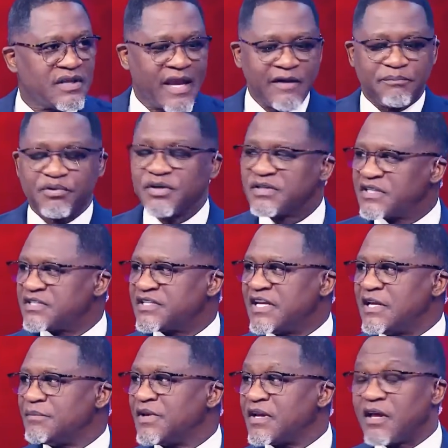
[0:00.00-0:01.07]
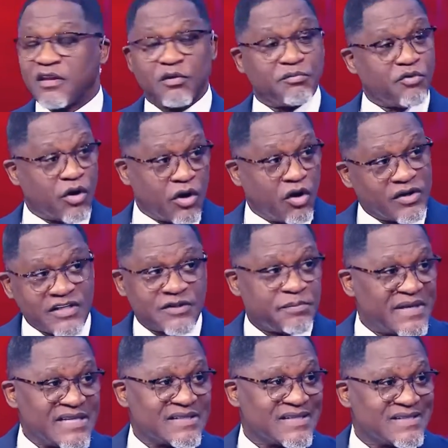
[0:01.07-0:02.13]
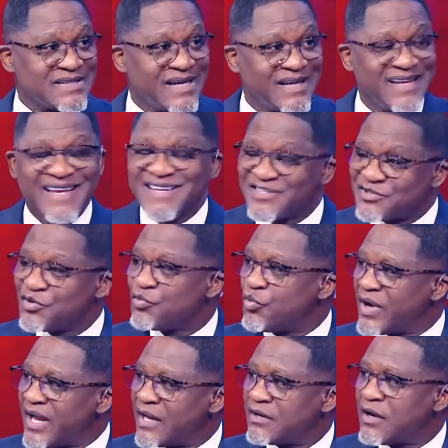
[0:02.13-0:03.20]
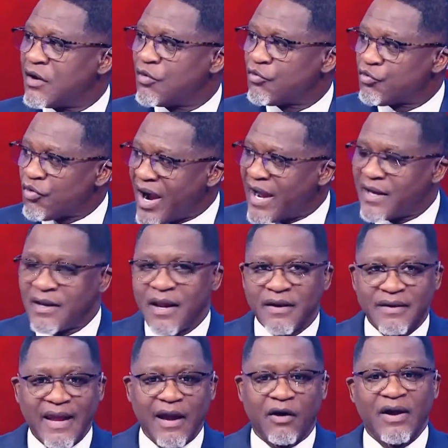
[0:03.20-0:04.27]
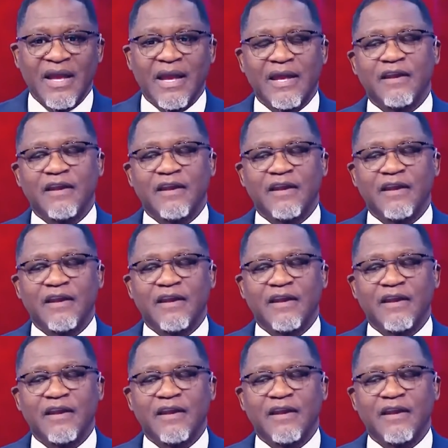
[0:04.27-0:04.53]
They put this team together, brought all these pieces in to win right now.